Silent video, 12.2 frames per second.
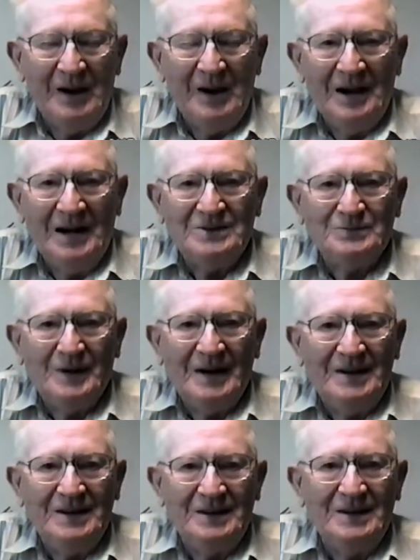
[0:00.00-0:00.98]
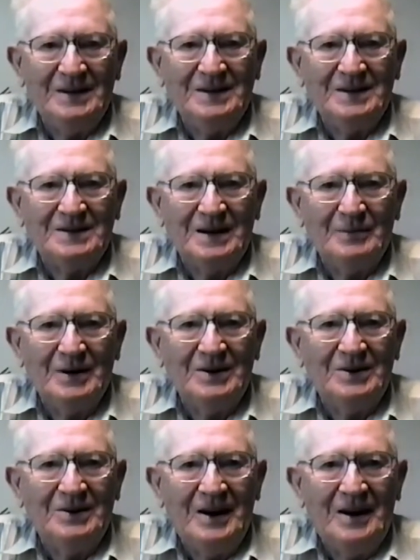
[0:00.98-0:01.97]
That's why they get that
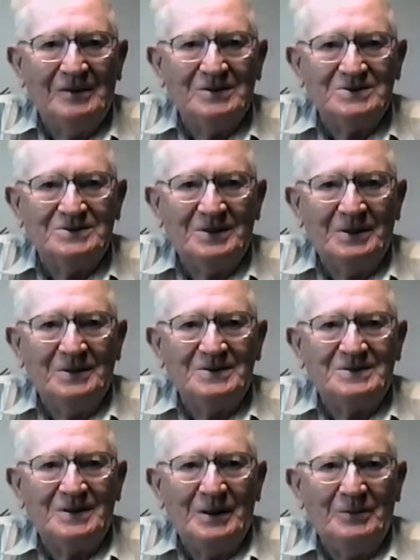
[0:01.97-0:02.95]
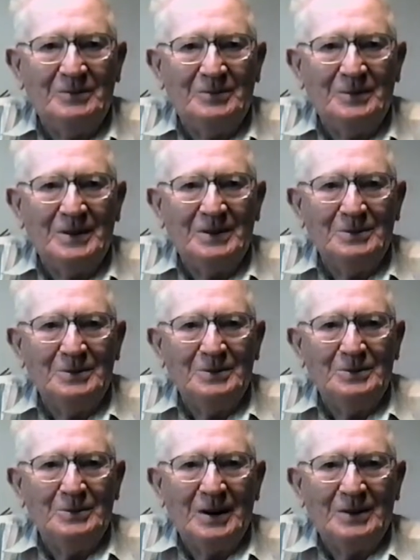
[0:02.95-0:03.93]
100 hours there instead
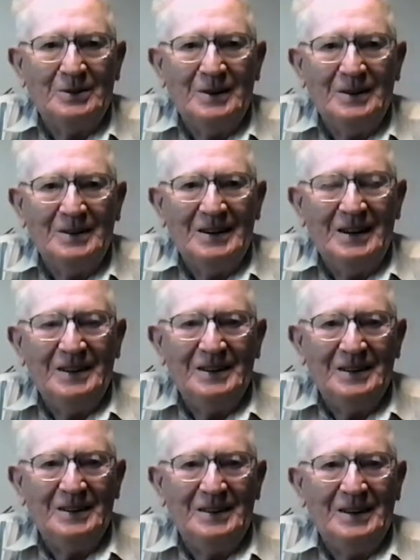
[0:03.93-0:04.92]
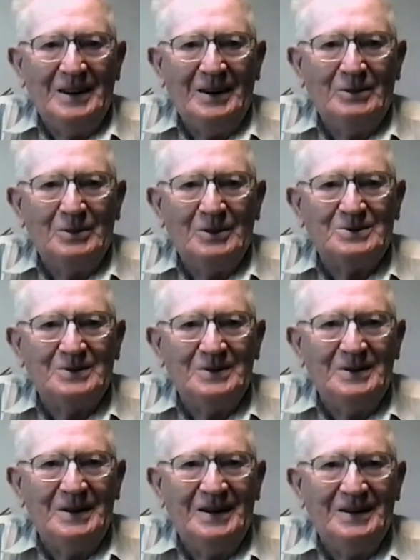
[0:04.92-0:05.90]
of regular hours
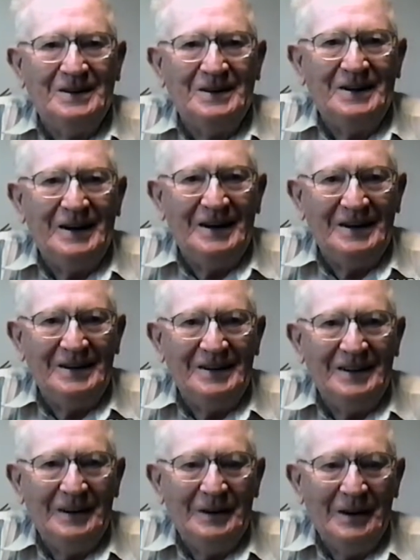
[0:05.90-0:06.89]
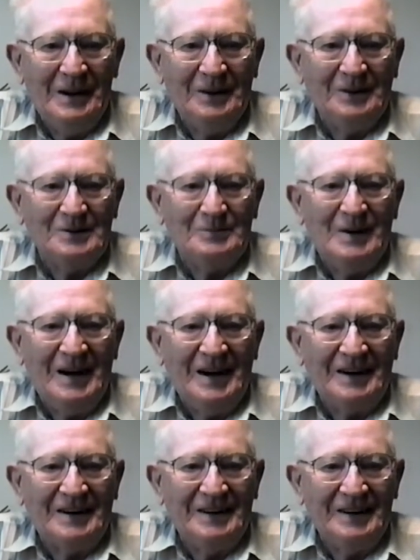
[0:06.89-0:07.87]
in a day on the
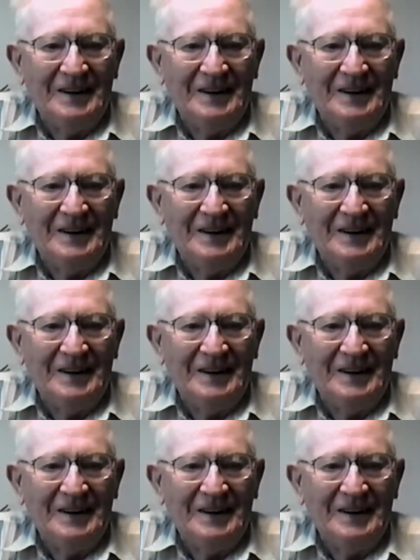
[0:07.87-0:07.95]
back.